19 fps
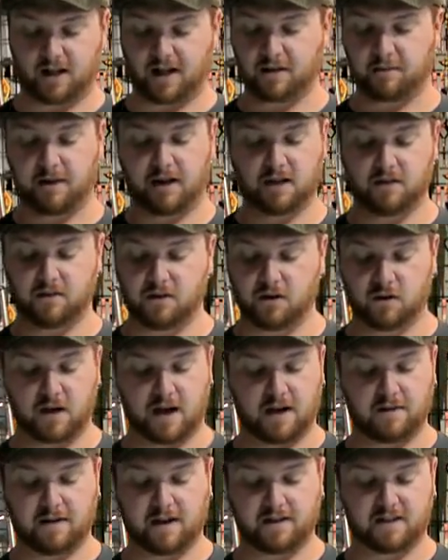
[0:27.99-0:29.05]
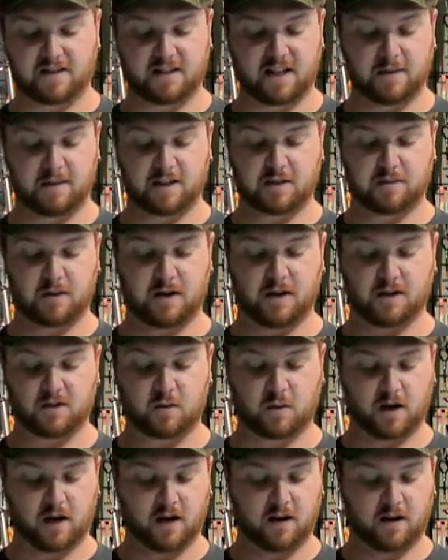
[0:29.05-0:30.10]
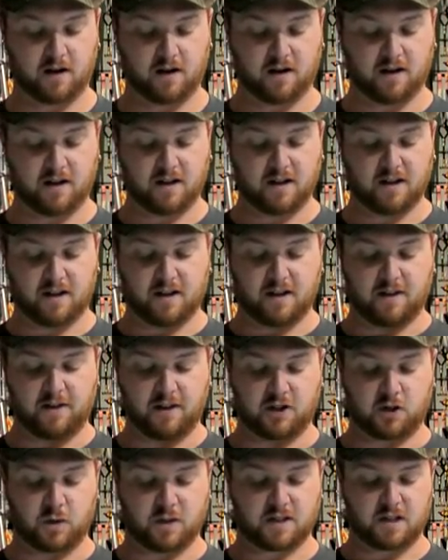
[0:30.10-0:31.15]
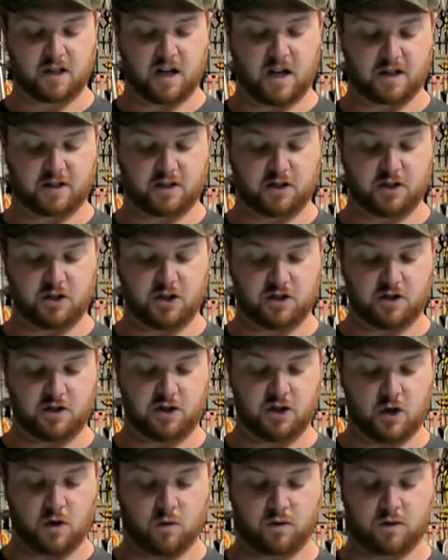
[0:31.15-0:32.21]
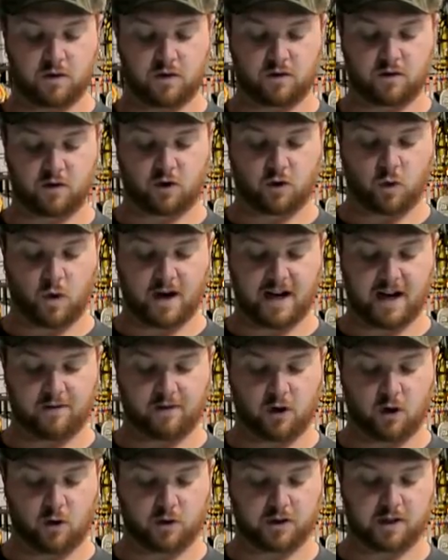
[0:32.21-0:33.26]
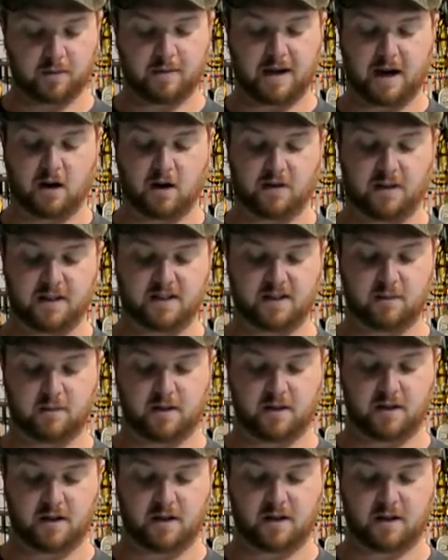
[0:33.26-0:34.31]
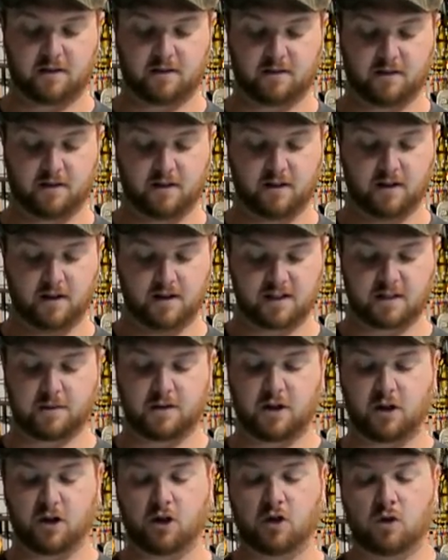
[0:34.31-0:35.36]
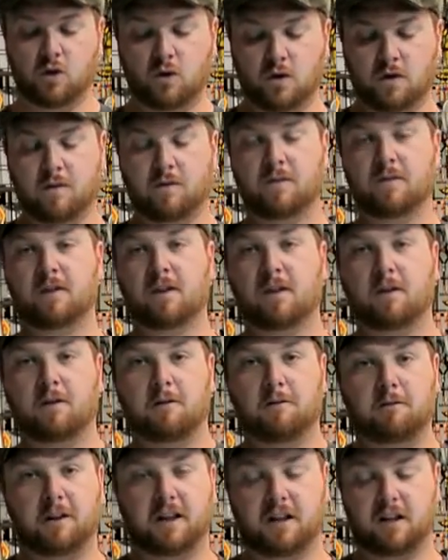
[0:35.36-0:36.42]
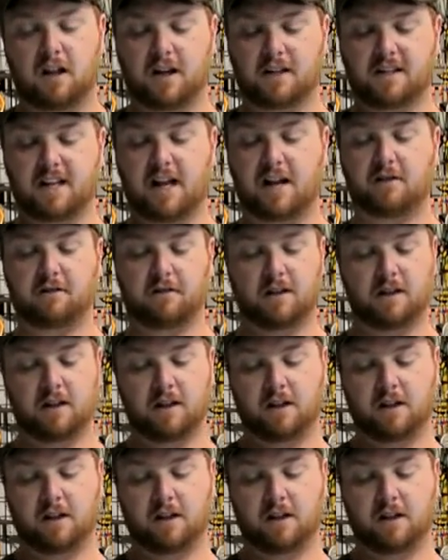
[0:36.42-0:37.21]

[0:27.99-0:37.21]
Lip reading: like many of you, I've had the same experience where the twist locks just don't quite have the holding power that some of the new flick locks have.